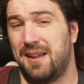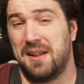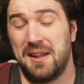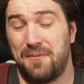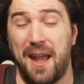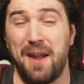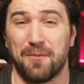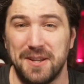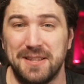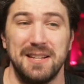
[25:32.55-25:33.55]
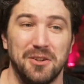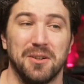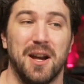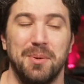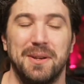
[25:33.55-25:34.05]
if every single
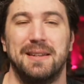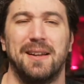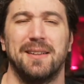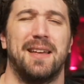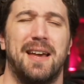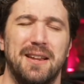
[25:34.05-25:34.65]
company does that,